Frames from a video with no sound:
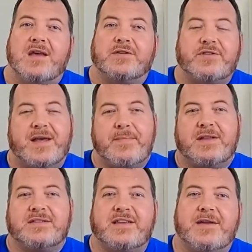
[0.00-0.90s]
So that
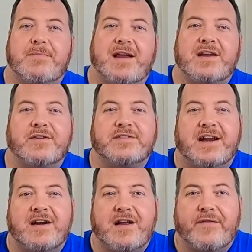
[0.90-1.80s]
being said, Mike here
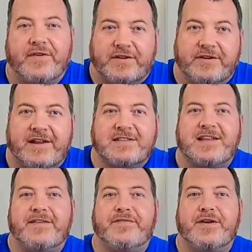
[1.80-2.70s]
signing off, and until next
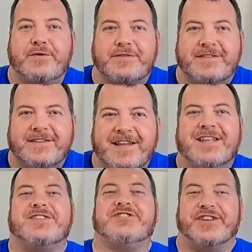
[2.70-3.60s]
time, folks,
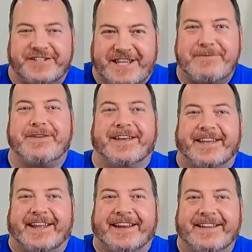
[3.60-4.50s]
just keep
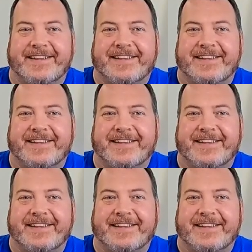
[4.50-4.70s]
cooking.